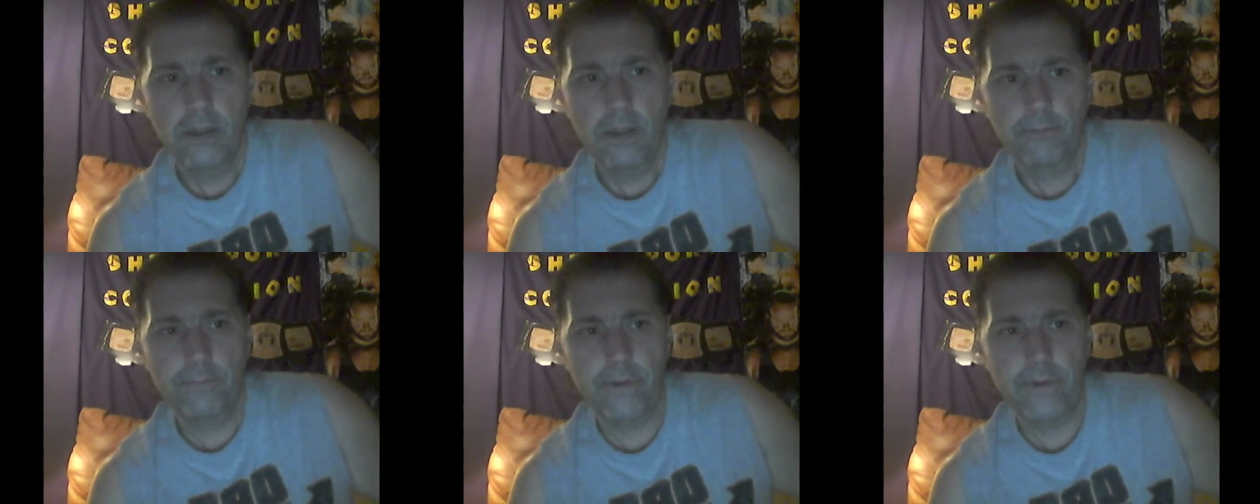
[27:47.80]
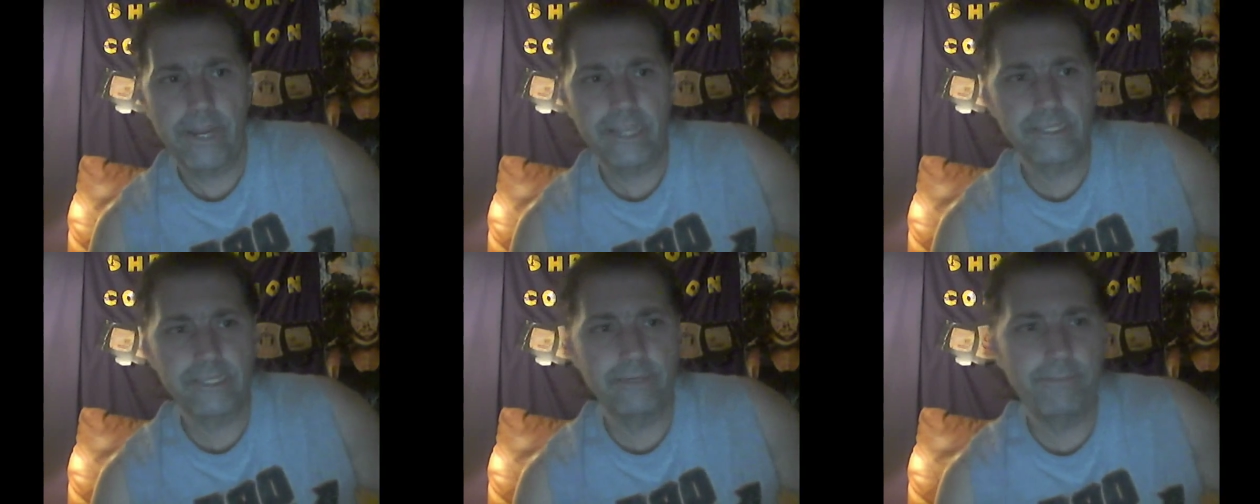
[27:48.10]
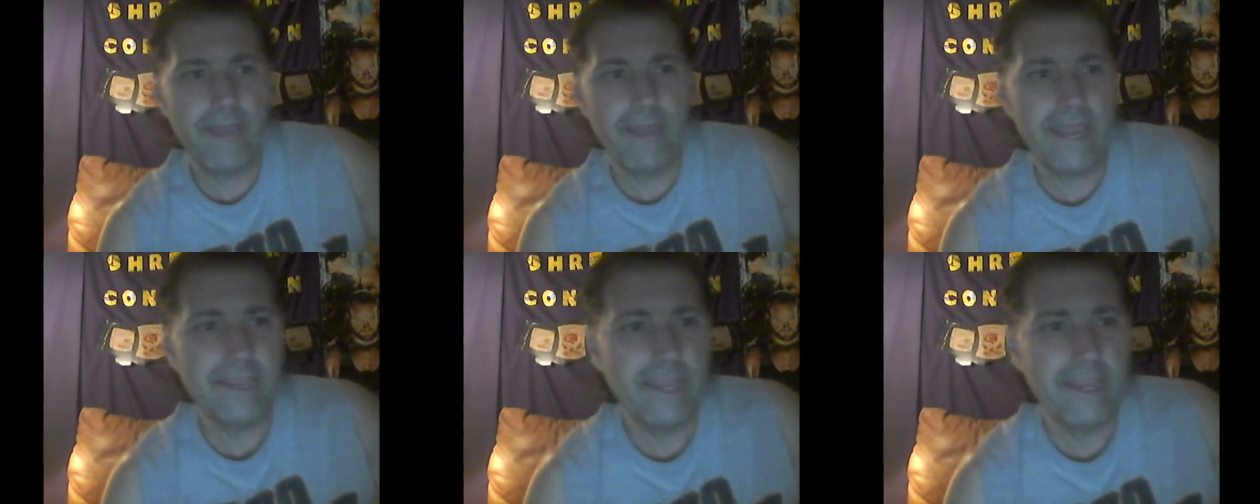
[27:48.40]
brings him
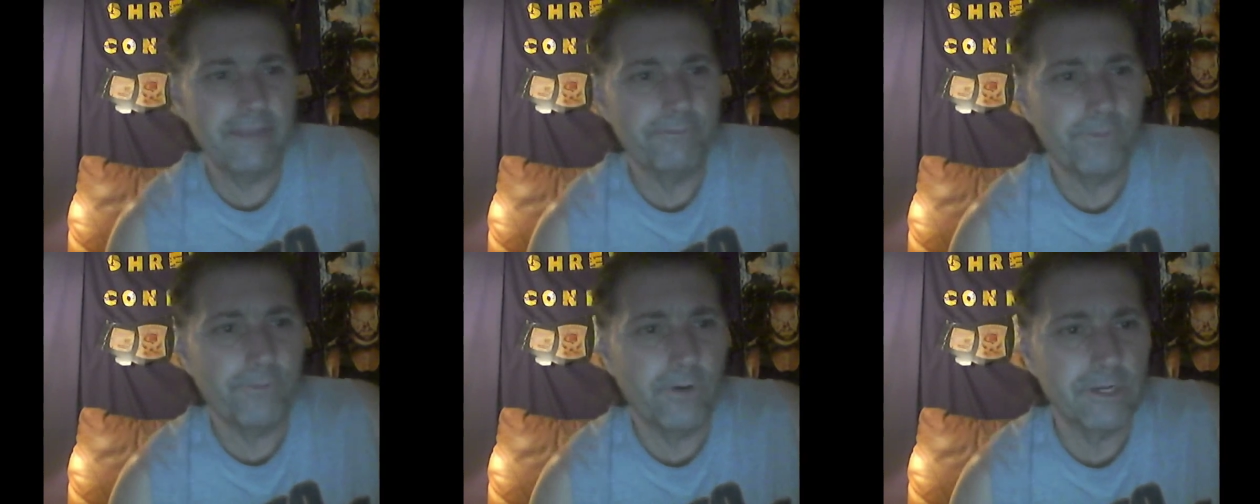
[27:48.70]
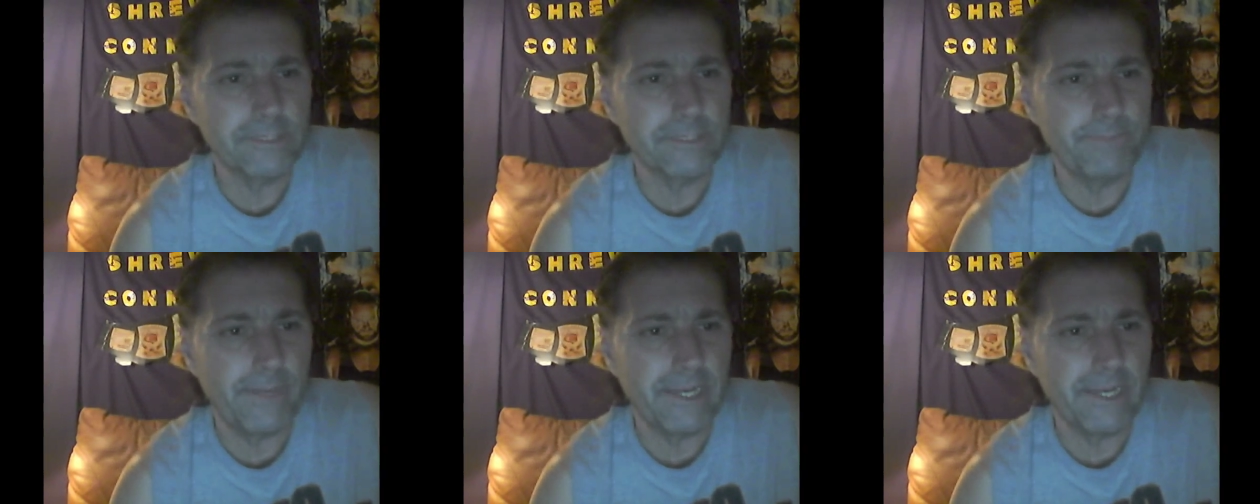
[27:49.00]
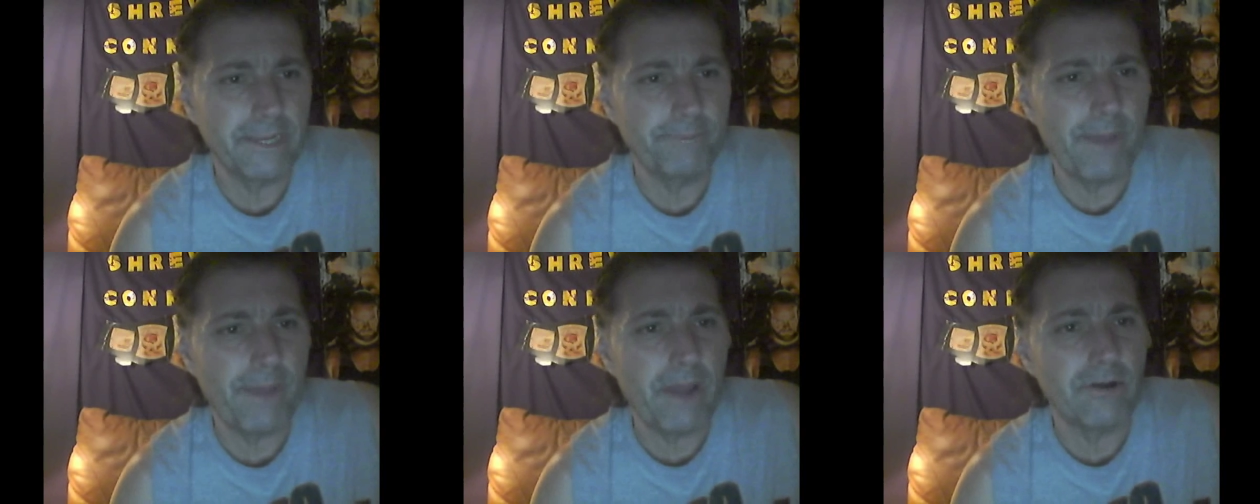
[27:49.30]
back in for a
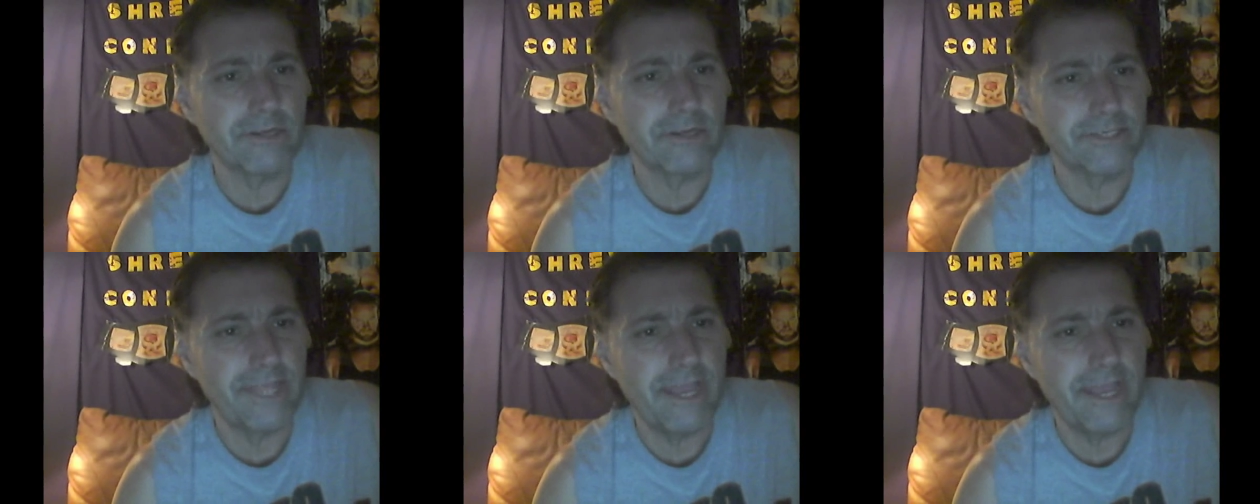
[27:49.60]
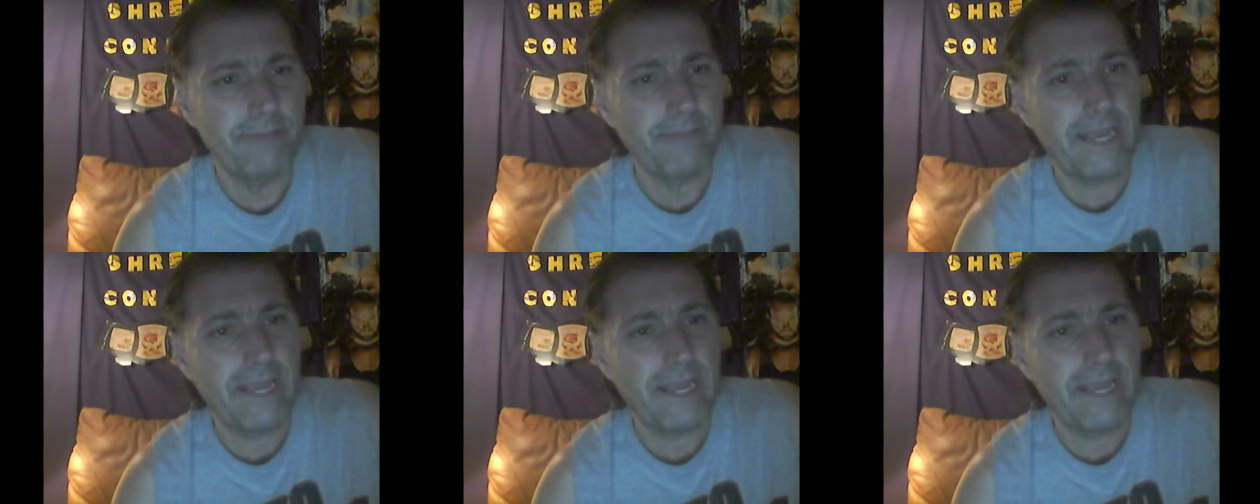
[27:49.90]
spinning power slam